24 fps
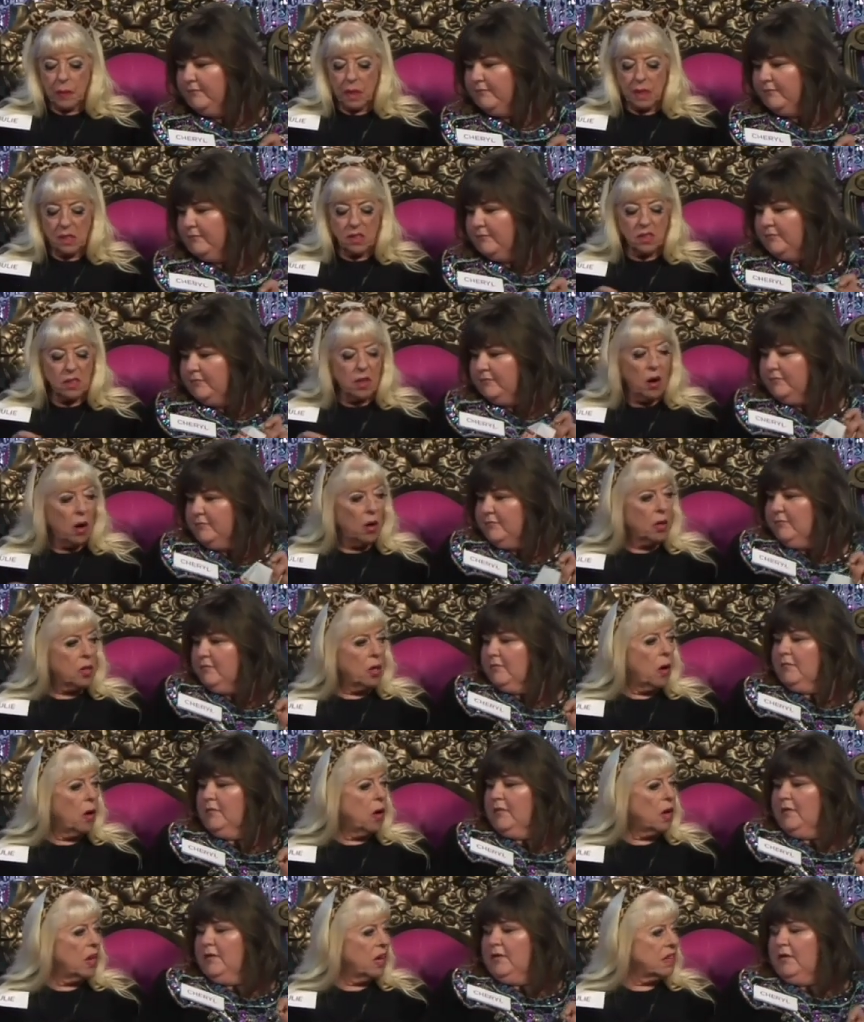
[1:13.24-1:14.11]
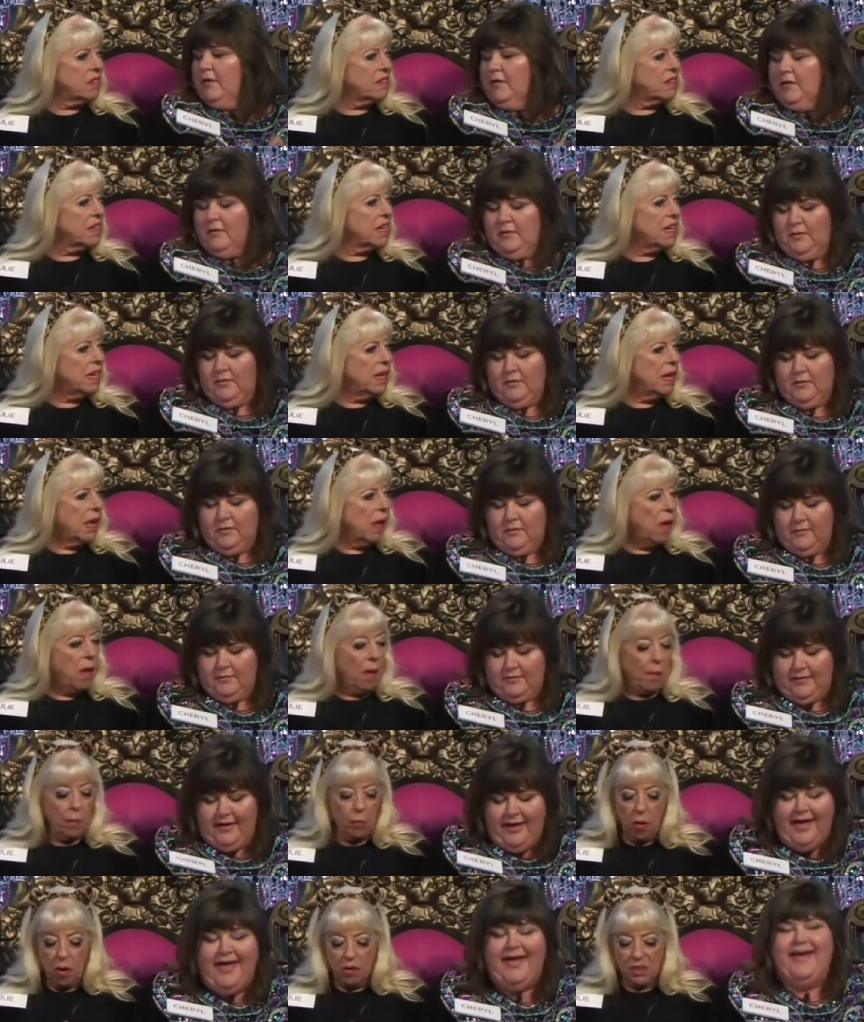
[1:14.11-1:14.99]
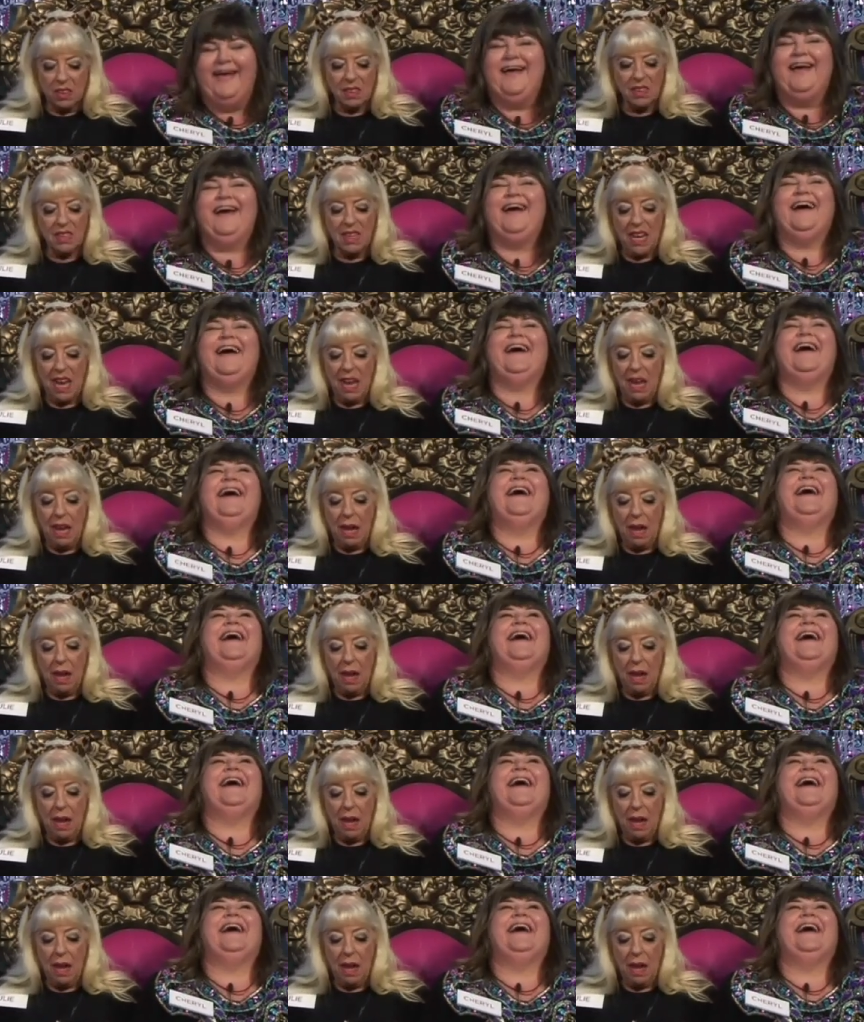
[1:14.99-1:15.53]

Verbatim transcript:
Speaker 1: It's not a coil, is it? what is it?